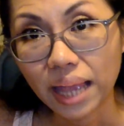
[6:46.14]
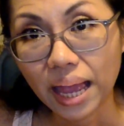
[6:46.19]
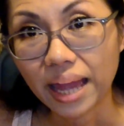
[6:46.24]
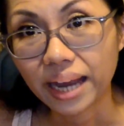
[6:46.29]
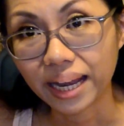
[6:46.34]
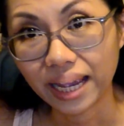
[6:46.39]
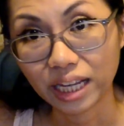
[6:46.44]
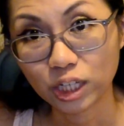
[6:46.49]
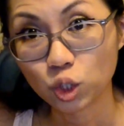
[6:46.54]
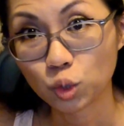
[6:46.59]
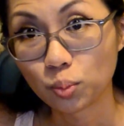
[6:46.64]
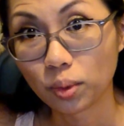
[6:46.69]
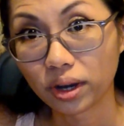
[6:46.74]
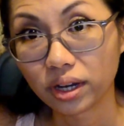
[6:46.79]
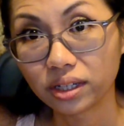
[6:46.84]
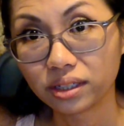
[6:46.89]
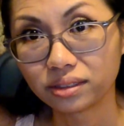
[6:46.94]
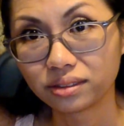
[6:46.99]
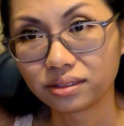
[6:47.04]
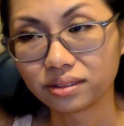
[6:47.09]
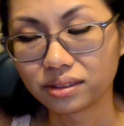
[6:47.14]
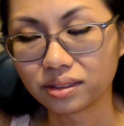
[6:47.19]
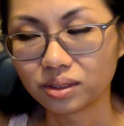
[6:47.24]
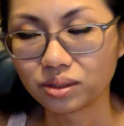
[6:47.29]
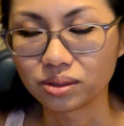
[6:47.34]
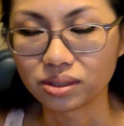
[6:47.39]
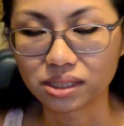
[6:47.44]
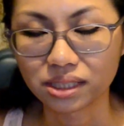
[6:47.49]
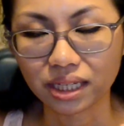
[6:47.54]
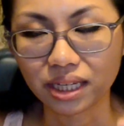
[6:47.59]
at H Mart,
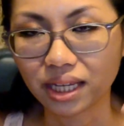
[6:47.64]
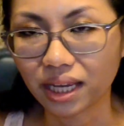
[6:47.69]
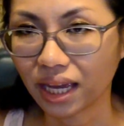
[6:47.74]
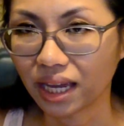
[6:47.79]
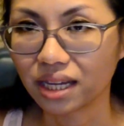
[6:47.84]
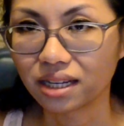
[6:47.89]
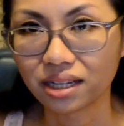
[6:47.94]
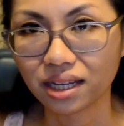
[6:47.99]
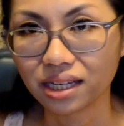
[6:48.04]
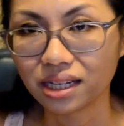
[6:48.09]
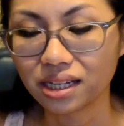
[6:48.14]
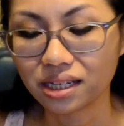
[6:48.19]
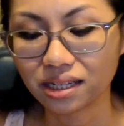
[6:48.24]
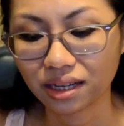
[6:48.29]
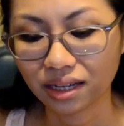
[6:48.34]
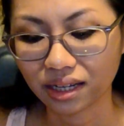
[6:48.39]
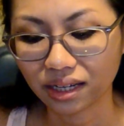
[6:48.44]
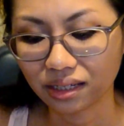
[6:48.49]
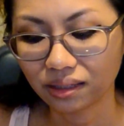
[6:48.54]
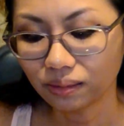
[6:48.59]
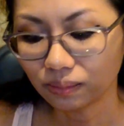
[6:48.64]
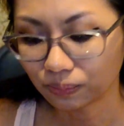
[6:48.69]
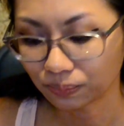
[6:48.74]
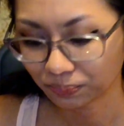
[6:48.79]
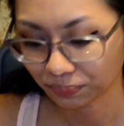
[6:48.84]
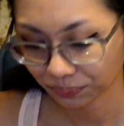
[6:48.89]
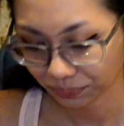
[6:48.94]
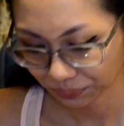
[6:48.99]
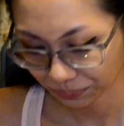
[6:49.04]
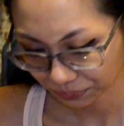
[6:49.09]
and it was like $8.99
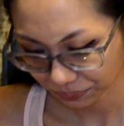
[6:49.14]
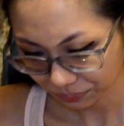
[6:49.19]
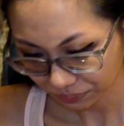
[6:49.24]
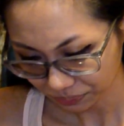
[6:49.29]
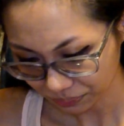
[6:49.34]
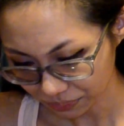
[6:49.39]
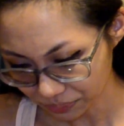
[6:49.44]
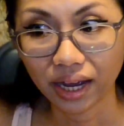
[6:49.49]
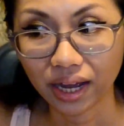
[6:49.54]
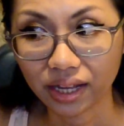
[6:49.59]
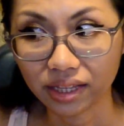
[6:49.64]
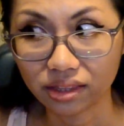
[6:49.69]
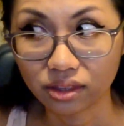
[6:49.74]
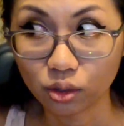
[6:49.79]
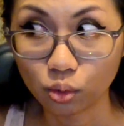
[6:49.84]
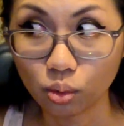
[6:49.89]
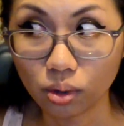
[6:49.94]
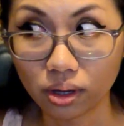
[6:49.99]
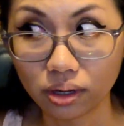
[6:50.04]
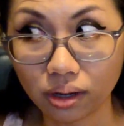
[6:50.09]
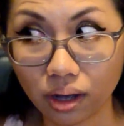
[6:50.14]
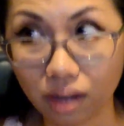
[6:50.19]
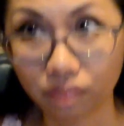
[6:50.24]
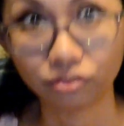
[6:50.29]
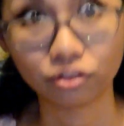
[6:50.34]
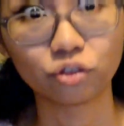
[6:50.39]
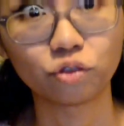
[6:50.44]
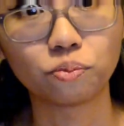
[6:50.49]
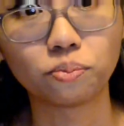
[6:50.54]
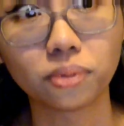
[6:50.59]
at the one
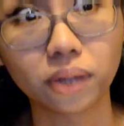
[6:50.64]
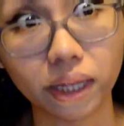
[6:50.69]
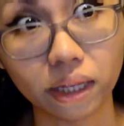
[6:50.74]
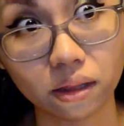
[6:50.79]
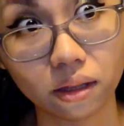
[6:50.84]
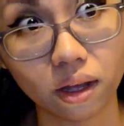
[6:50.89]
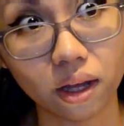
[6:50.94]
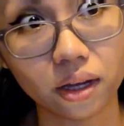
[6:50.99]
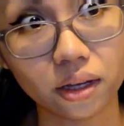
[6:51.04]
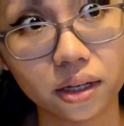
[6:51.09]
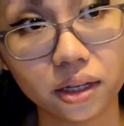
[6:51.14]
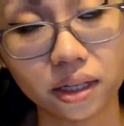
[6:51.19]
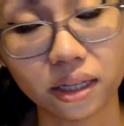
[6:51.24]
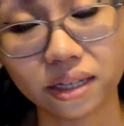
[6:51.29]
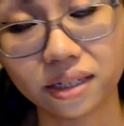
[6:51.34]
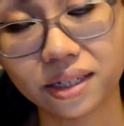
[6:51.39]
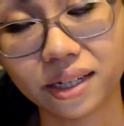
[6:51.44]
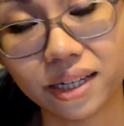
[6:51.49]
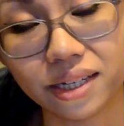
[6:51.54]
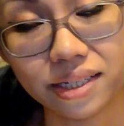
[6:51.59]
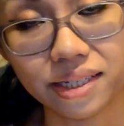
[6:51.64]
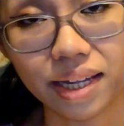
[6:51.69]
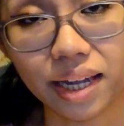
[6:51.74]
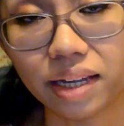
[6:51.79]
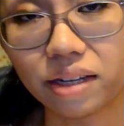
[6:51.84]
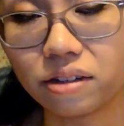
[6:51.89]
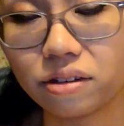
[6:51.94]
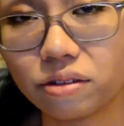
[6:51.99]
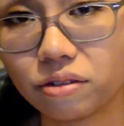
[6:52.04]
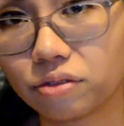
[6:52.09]
off of Blaylock and
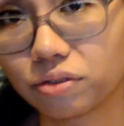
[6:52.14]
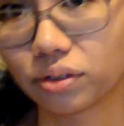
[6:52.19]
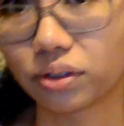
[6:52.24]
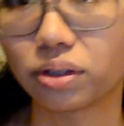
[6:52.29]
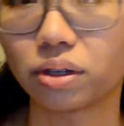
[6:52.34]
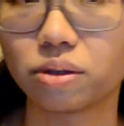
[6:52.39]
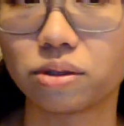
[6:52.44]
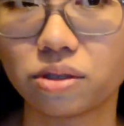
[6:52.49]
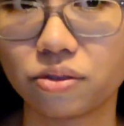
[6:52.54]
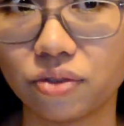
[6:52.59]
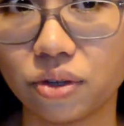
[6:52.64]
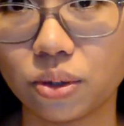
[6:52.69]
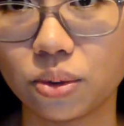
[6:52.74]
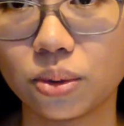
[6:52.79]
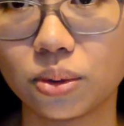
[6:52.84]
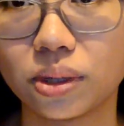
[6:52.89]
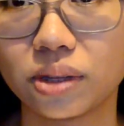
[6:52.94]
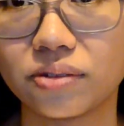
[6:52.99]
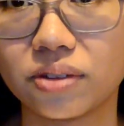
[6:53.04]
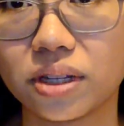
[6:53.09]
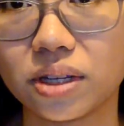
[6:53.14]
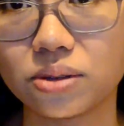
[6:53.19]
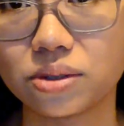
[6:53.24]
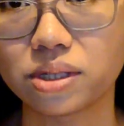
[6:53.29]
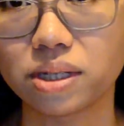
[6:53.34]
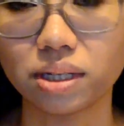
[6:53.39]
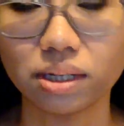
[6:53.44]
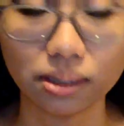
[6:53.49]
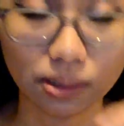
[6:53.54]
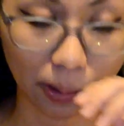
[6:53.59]
I-10 for those of you who live in
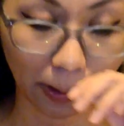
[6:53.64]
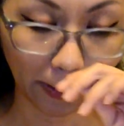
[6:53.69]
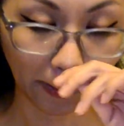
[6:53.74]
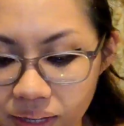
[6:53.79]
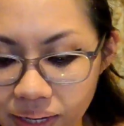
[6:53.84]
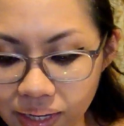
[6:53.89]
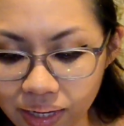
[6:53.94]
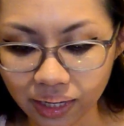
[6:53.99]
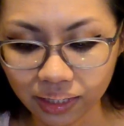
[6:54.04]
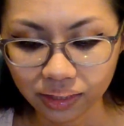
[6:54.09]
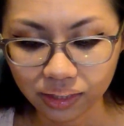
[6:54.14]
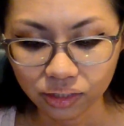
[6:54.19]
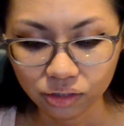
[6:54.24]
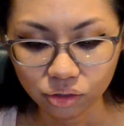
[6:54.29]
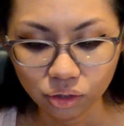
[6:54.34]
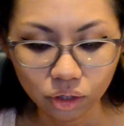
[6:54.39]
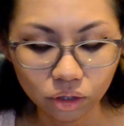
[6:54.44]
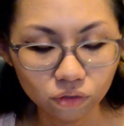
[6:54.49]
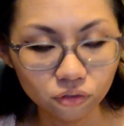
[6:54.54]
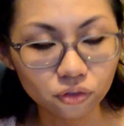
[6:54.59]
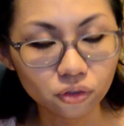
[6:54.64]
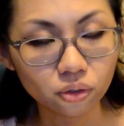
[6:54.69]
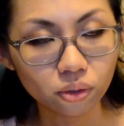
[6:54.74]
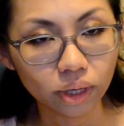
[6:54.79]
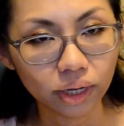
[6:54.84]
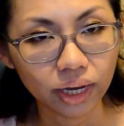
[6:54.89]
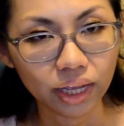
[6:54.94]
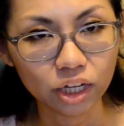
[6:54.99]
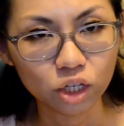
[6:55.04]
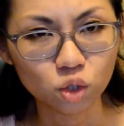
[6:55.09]
Houston. I got the tofu
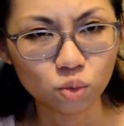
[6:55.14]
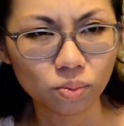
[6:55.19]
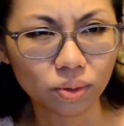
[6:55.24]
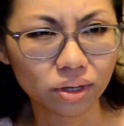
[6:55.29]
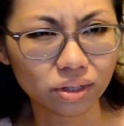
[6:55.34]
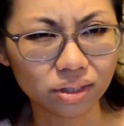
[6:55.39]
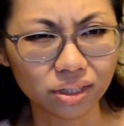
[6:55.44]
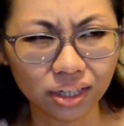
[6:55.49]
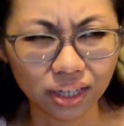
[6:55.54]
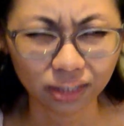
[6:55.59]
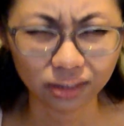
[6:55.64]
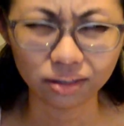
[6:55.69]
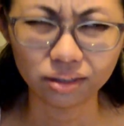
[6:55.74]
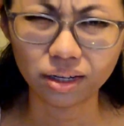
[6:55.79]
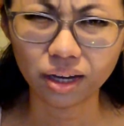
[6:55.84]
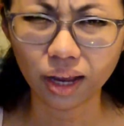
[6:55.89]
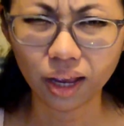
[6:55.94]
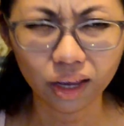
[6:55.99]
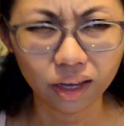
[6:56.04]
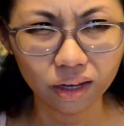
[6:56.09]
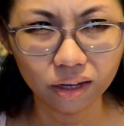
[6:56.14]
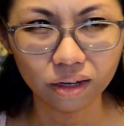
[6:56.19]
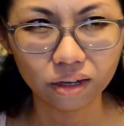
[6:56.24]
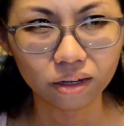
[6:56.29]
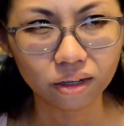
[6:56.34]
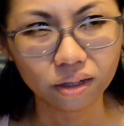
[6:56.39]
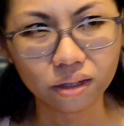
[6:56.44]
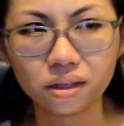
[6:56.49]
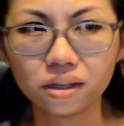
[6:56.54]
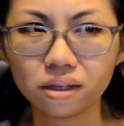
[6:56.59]
at H Mart the other day
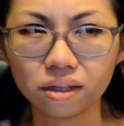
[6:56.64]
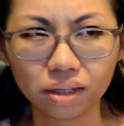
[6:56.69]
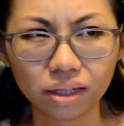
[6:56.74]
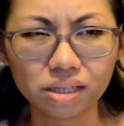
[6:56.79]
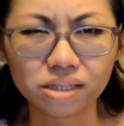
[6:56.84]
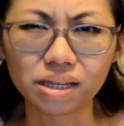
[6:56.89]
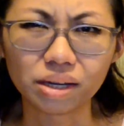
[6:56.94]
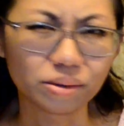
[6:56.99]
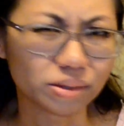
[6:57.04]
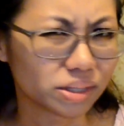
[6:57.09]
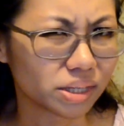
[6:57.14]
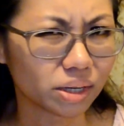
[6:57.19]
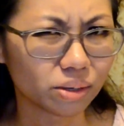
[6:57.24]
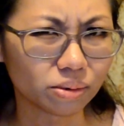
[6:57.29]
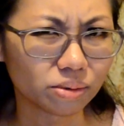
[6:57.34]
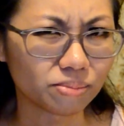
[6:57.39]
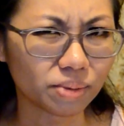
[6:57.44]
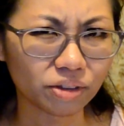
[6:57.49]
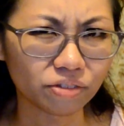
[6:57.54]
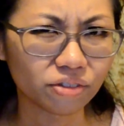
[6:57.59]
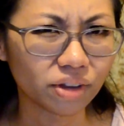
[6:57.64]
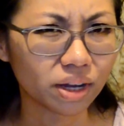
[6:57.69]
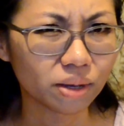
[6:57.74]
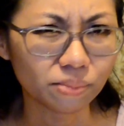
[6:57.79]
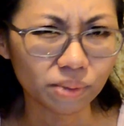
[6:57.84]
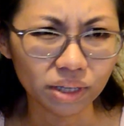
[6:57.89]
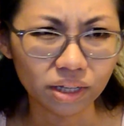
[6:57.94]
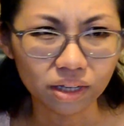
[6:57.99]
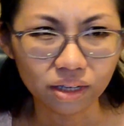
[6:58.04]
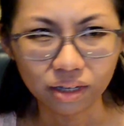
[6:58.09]
because I was there with my
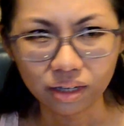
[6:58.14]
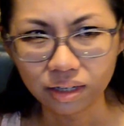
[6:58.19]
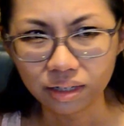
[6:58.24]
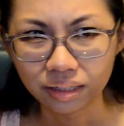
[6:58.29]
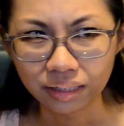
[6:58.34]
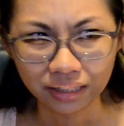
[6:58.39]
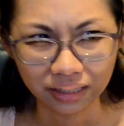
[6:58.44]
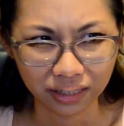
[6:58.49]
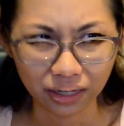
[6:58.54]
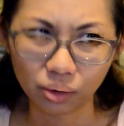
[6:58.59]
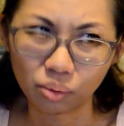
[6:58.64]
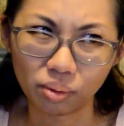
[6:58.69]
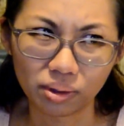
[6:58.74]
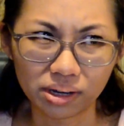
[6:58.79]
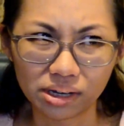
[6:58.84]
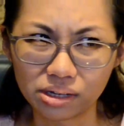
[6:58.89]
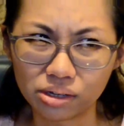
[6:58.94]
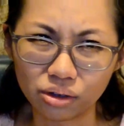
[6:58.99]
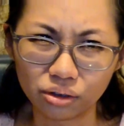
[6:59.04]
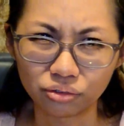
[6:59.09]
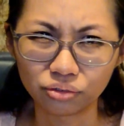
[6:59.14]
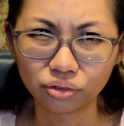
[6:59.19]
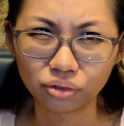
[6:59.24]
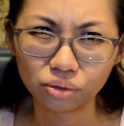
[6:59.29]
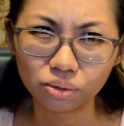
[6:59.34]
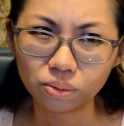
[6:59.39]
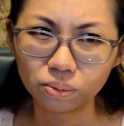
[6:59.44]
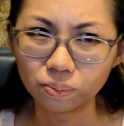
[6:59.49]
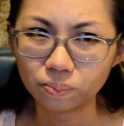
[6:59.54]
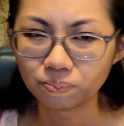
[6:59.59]
family. I wanted
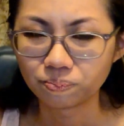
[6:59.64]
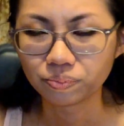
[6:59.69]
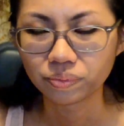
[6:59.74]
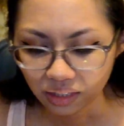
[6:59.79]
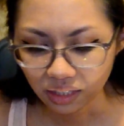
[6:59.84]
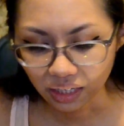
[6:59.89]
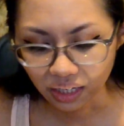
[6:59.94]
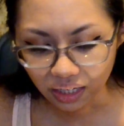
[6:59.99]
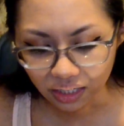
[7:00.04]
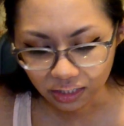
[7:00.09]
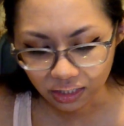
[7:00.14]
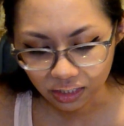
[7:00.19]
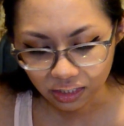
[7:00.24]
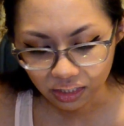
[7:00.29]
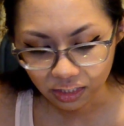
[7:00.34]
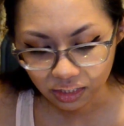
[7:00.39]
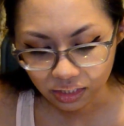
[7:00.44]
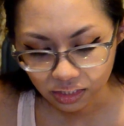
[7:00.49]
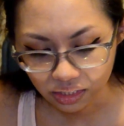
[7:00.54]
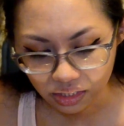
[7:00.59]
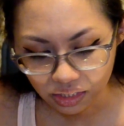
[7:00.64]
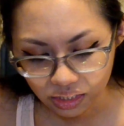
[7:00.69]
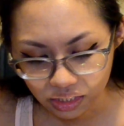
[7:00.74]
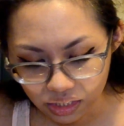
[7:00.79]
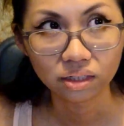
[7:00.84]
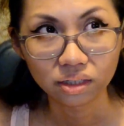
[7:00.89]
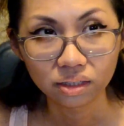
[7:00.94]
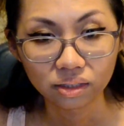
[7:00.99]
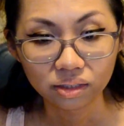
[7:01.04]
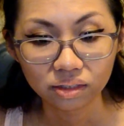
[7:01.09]
tofu. The onions,
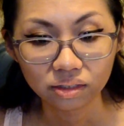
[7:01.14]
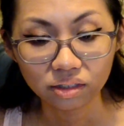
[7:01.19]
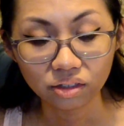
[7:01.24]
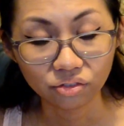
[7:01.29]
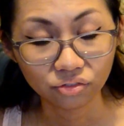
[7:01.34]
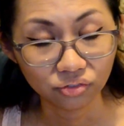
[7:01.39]
the